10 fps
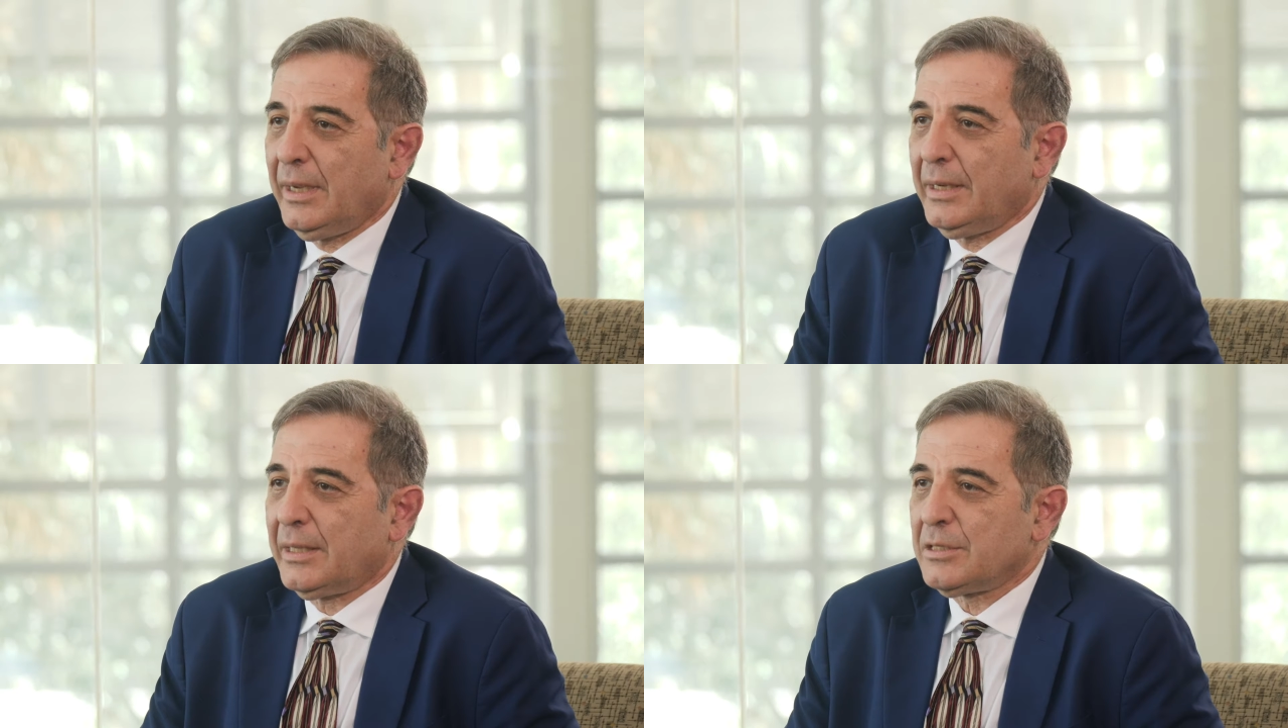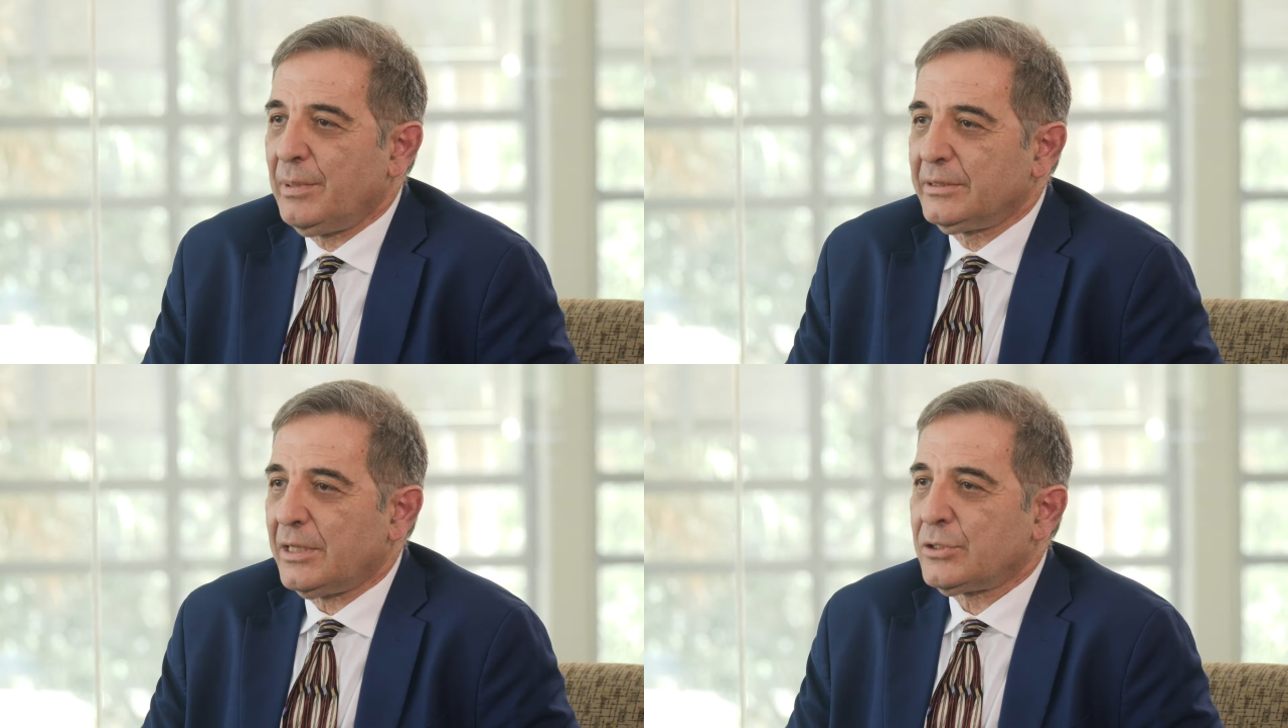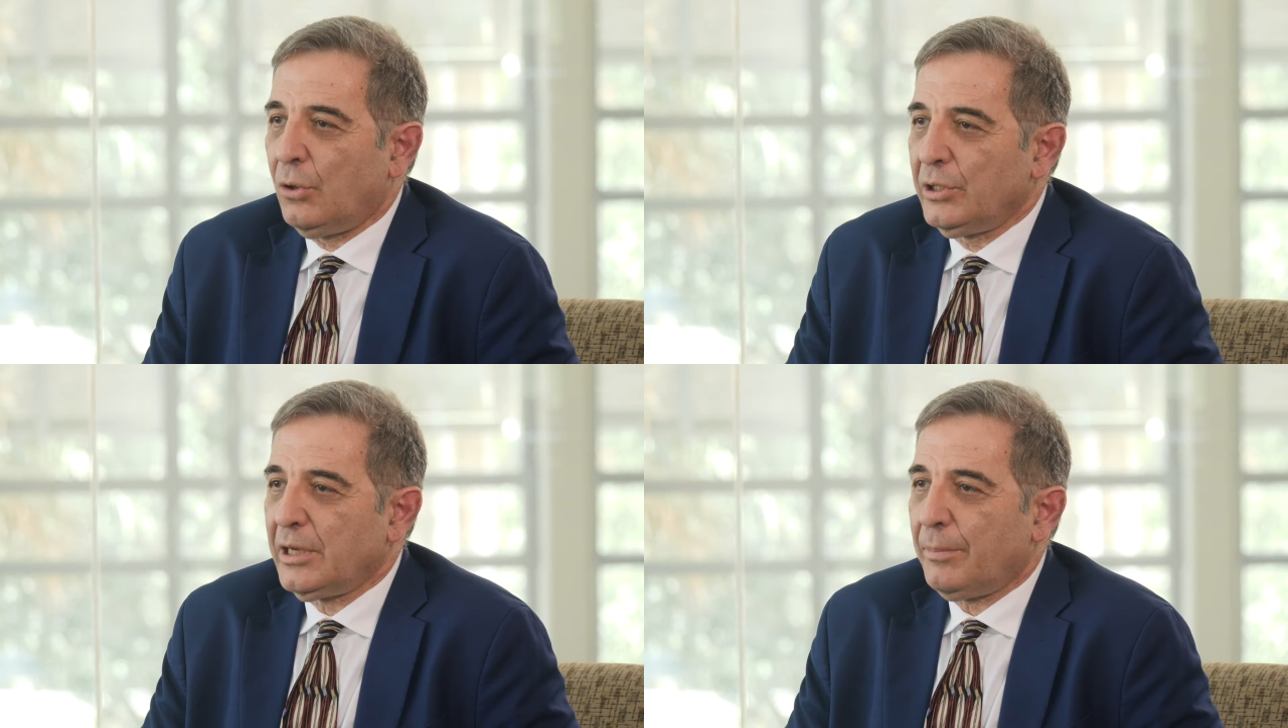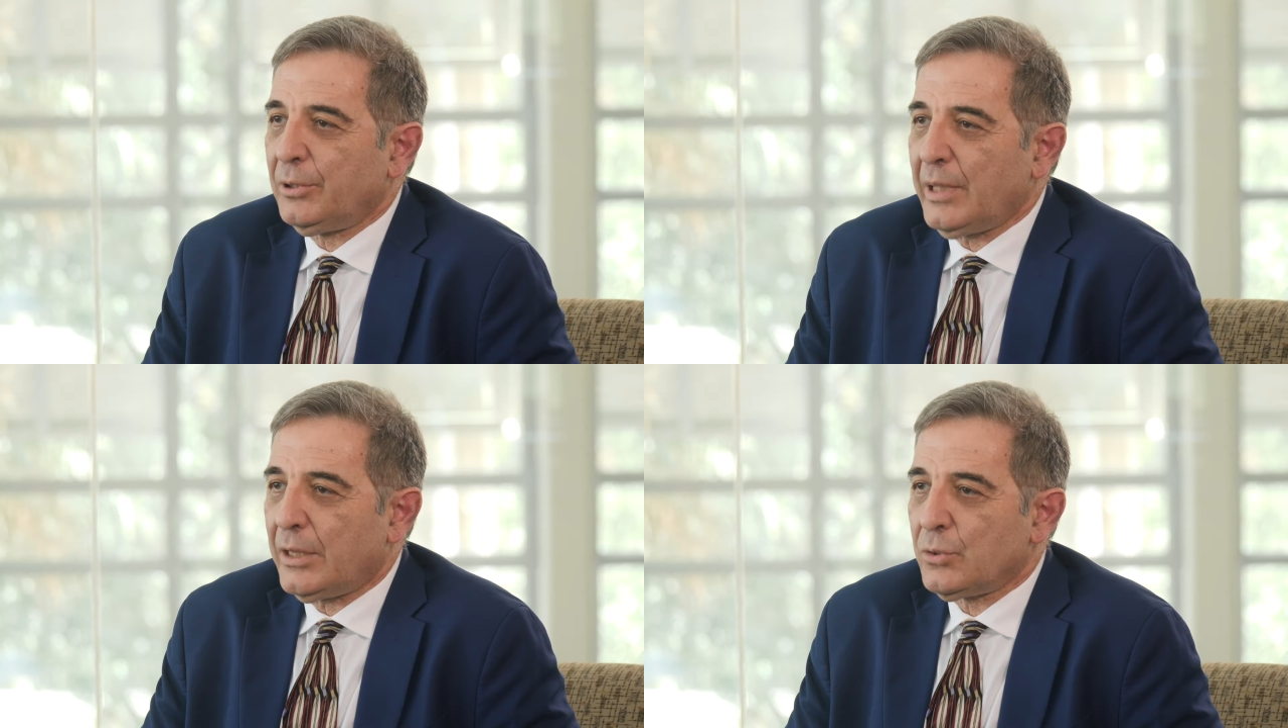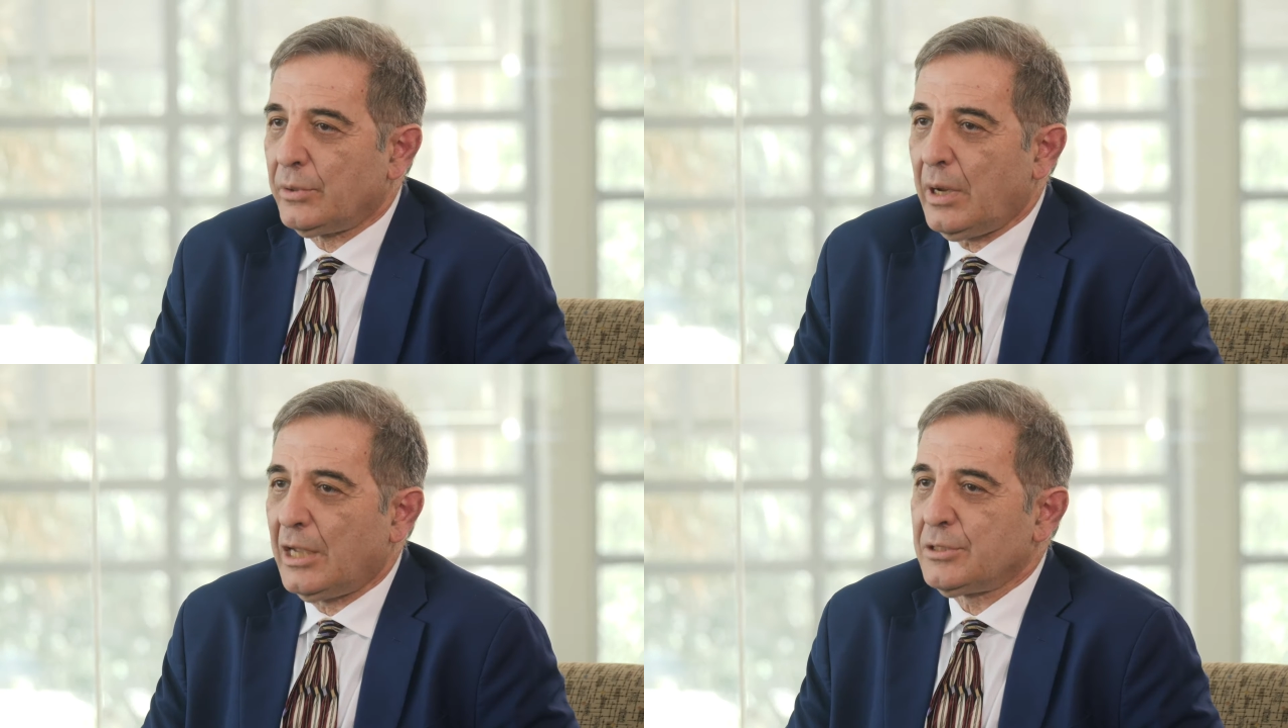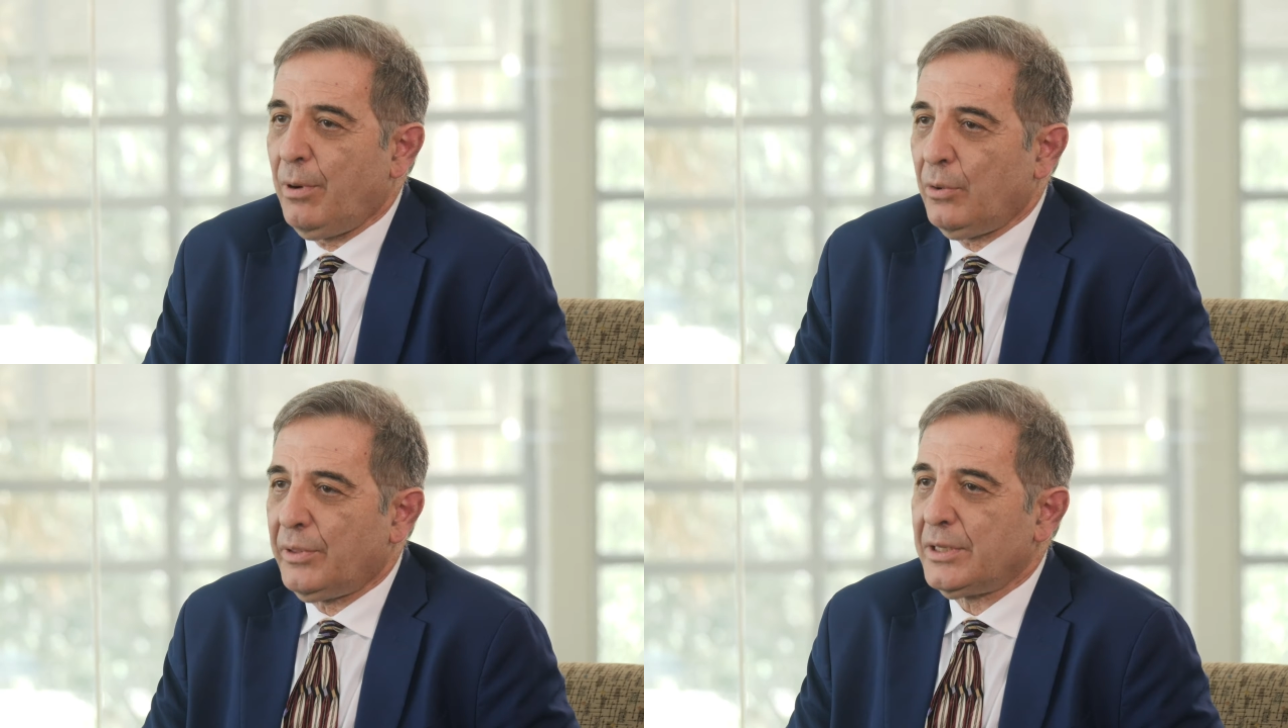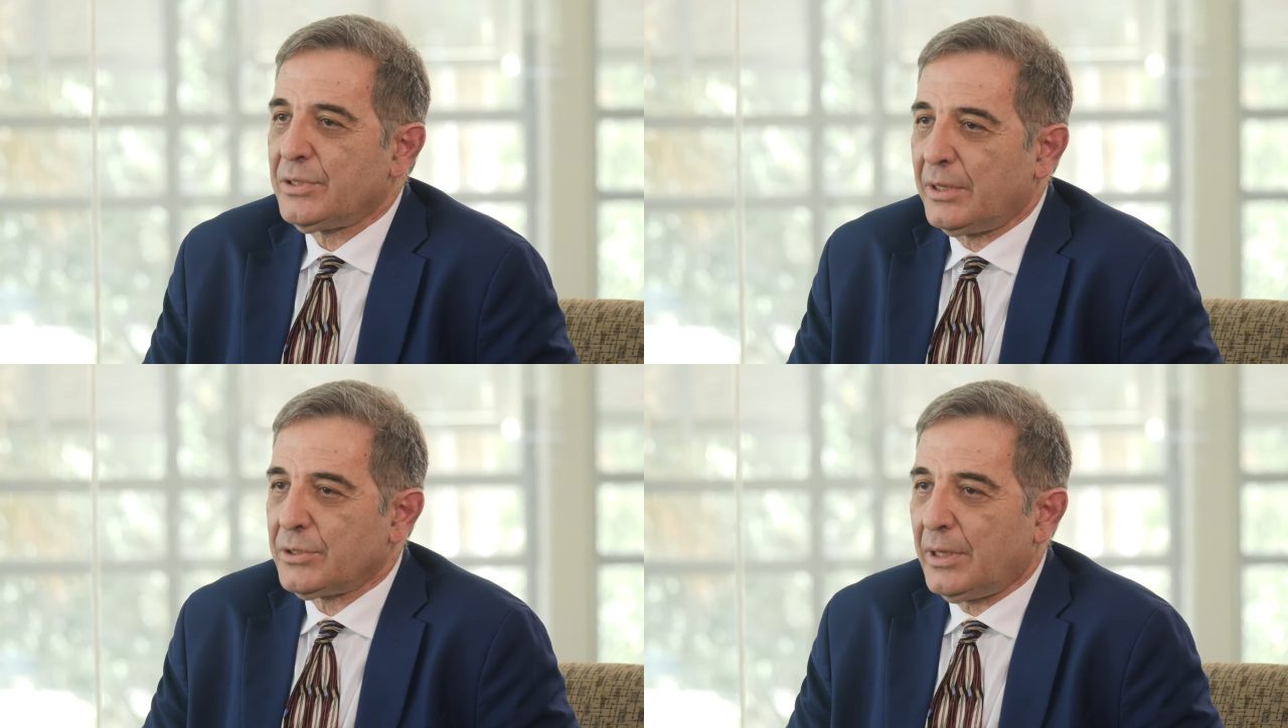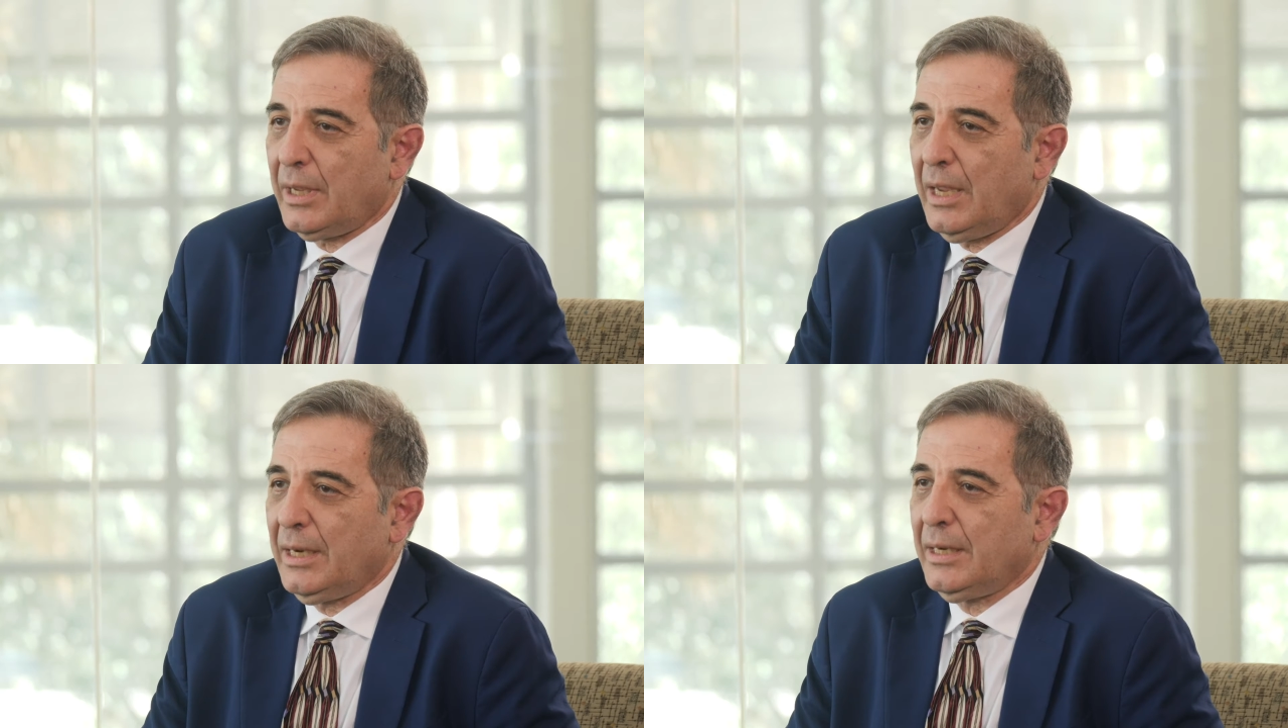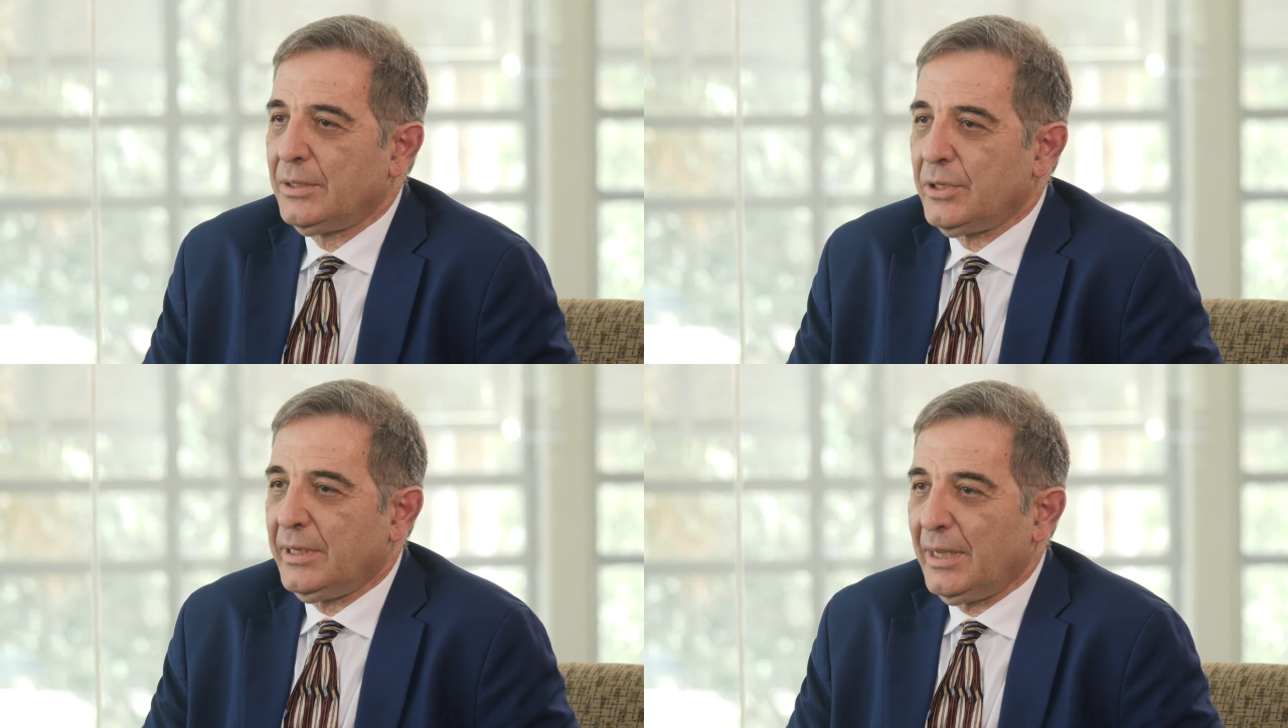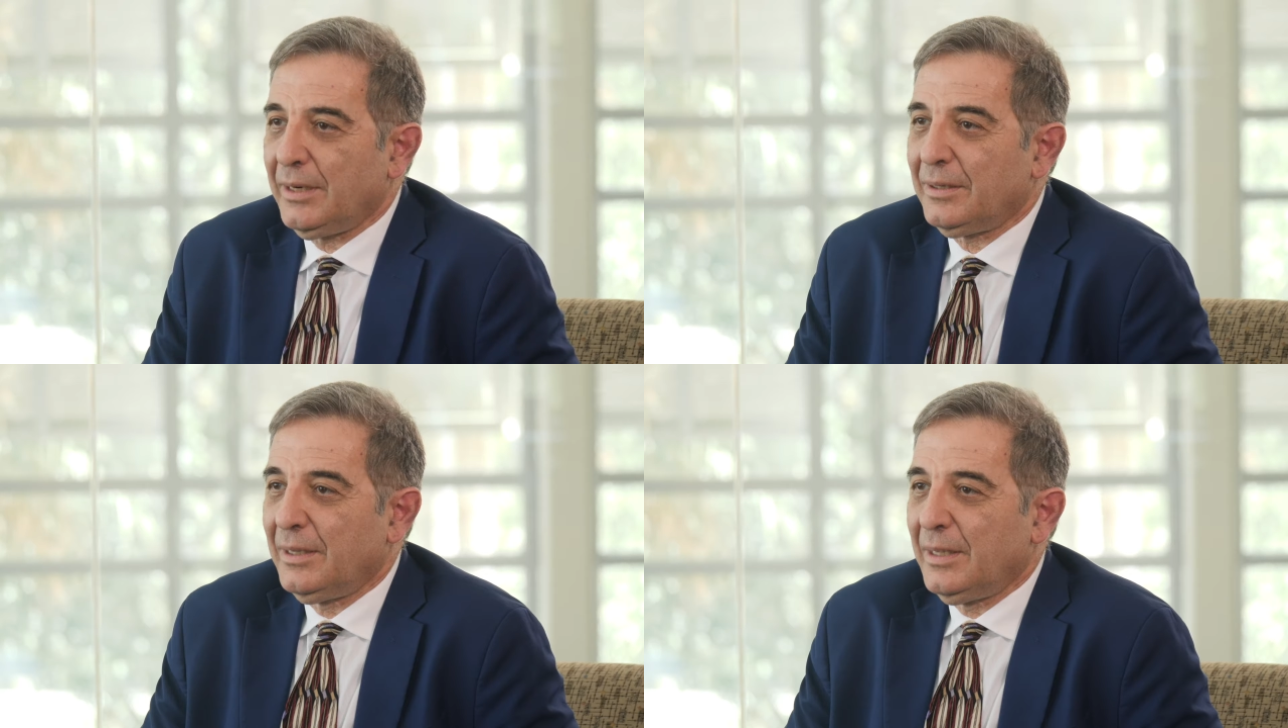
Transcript: and has built a solid reputation as both a researcher and an engineer.